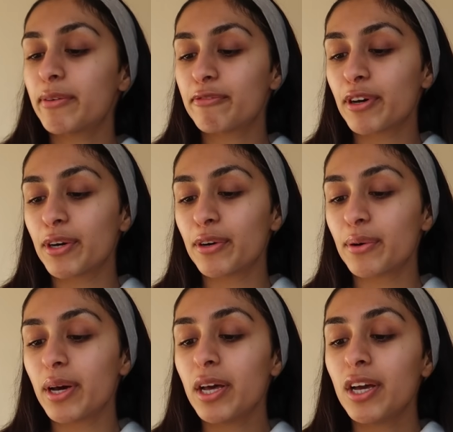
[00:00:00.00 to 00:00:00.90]

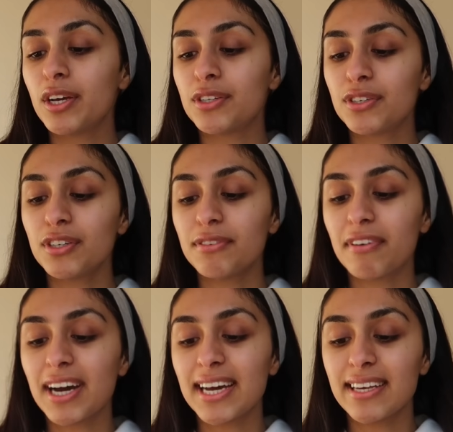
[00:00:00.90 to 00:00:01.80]
UFO 2
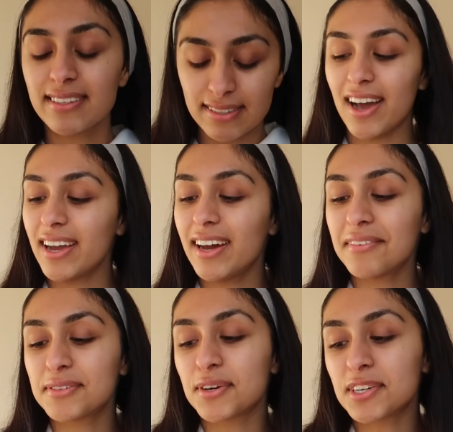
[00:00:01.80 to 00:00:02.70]
device. I
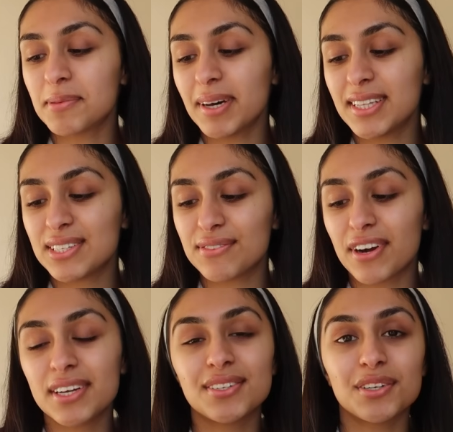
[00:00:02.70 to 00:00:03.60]
have talked about this
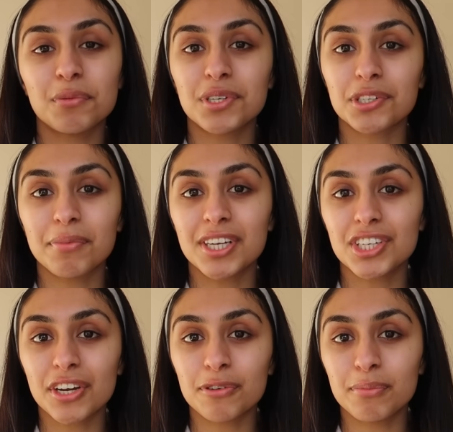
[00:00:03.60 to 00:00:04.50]
device so much on my
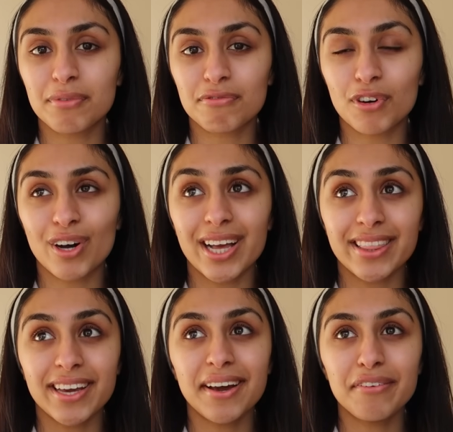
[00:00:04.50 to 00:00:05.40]
channel before. I
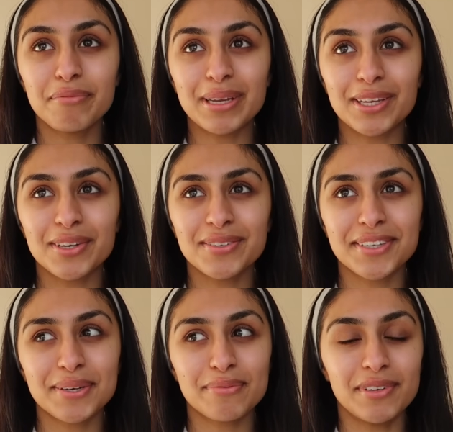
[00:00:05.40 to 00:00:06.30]
think I've been
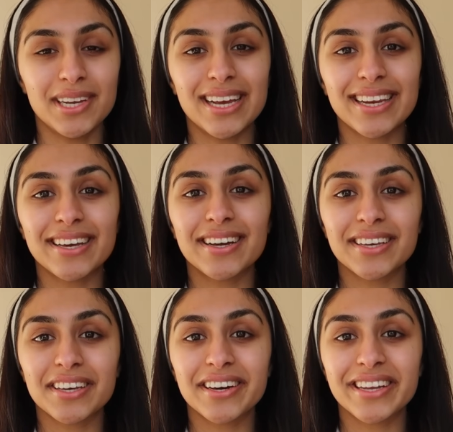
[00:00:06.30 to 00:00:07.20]
using it for nearly a
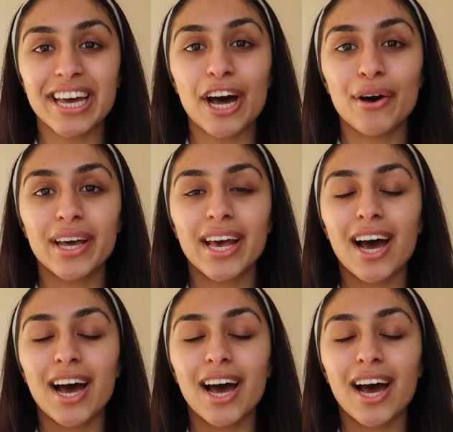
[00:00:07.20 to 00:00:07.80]
year now, and I